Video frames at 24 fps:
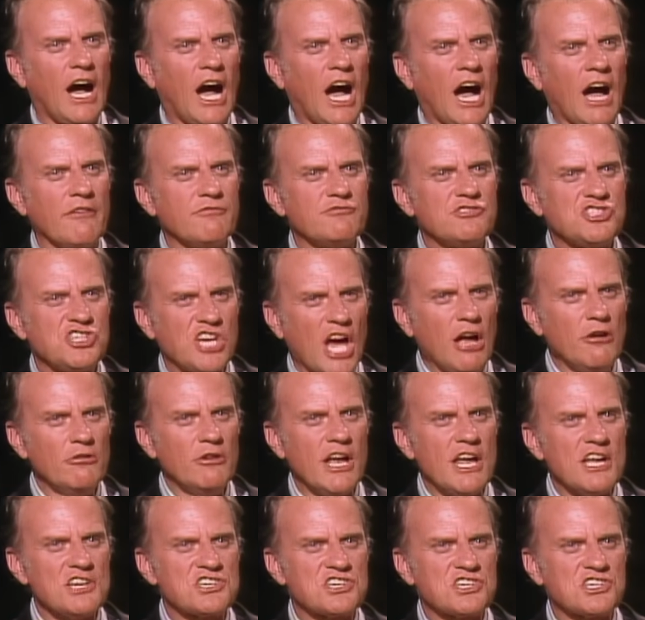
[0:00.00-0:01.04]
of
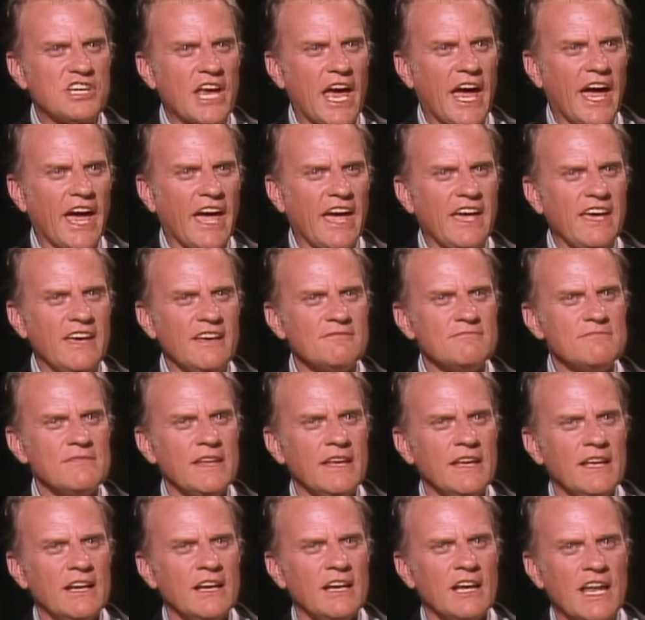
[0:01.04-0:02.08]
Jonah's day
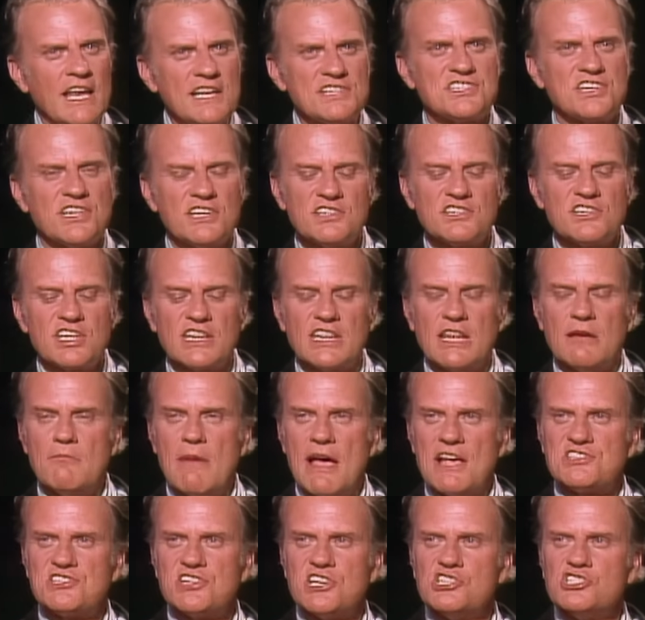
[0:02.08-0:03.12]
listened to the
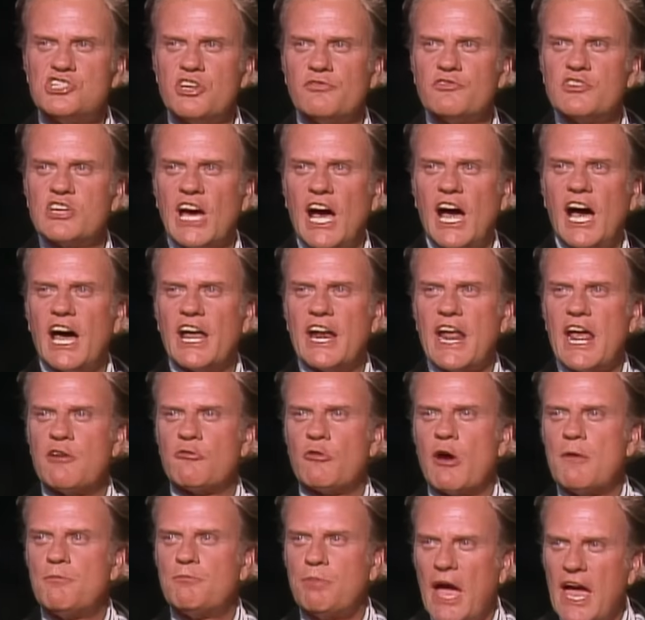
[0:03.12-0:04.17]
message of God and
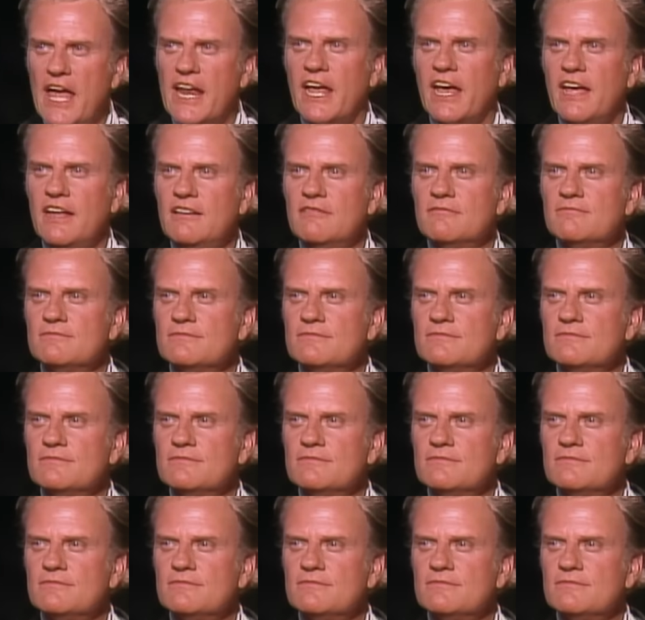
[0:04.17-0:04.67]
repented,